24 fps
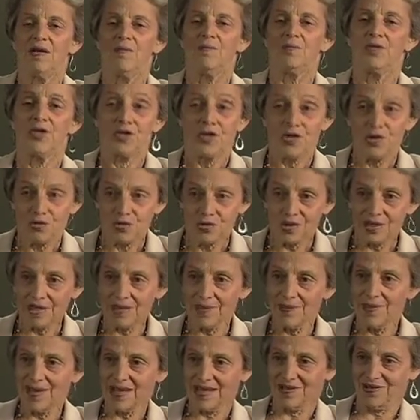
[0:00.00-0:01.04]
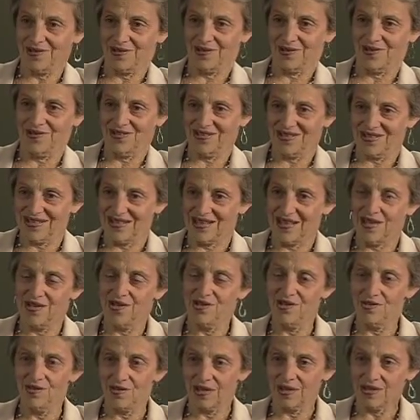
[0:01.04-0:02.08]
platoon commanders
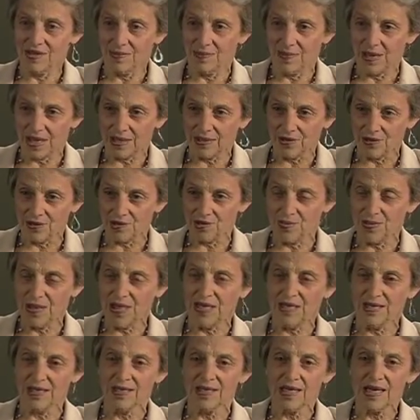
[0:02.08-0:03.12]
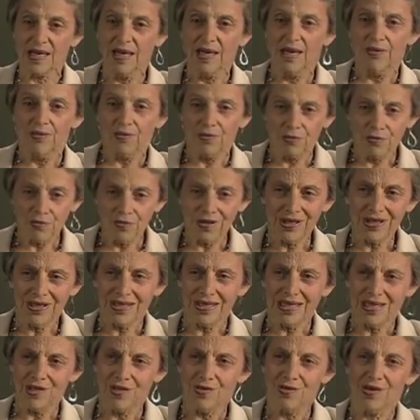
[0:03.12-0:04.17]
and unit commanders, because the really
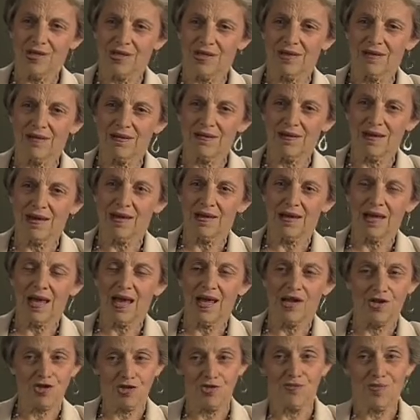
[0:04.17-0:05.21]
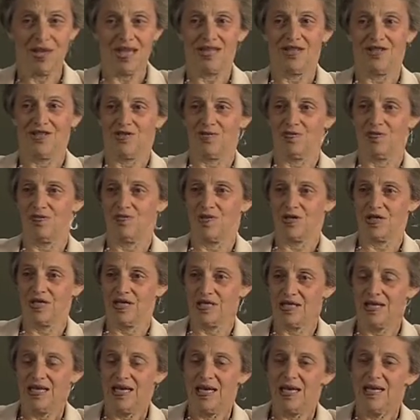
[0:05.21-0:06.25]
interesting thing, and you made this
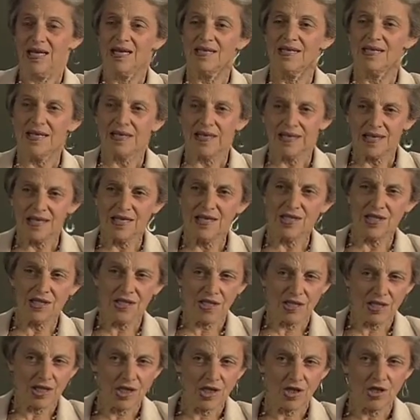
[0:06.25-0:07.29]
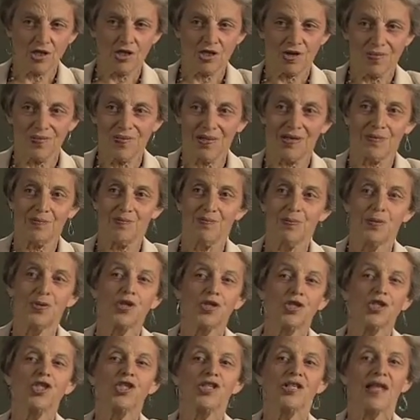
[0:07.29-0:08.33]
point, is that these decisions are being
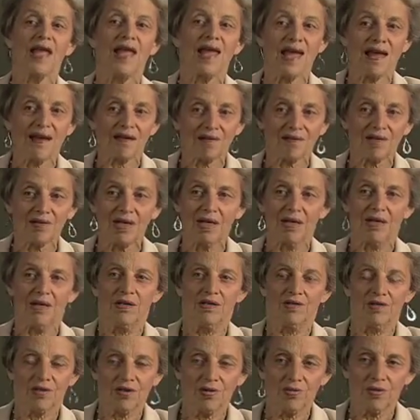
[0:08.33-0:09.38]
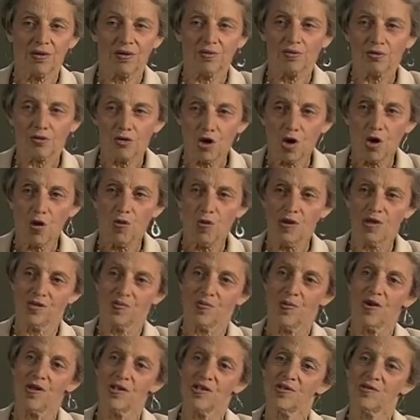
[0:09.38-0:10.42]
pushed down to the lowest
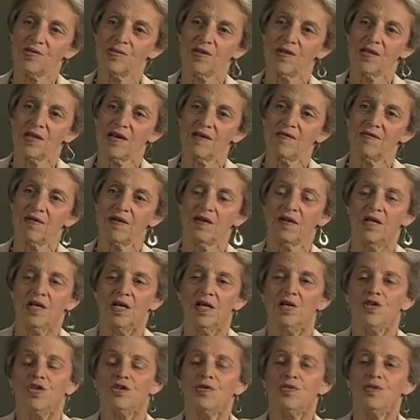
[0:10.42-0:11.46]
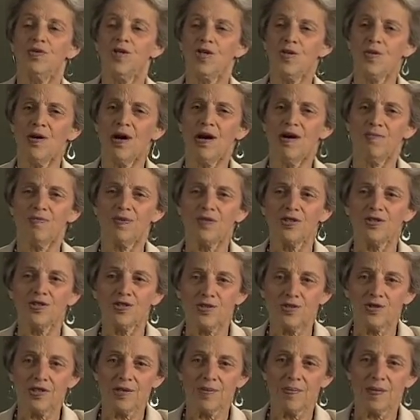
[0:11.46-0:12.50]
possible level. So when you have
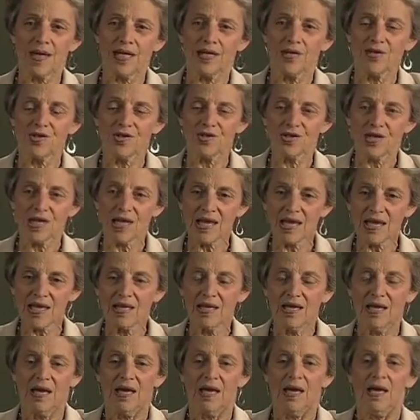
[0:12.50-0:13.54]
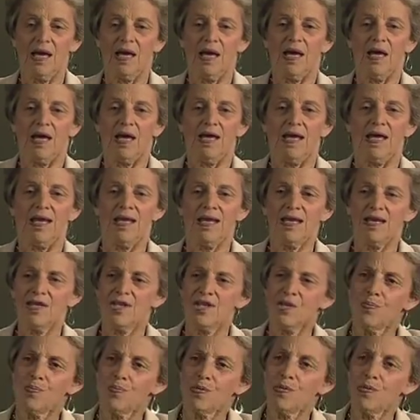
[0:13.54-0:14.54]
platoon commanders saying, is it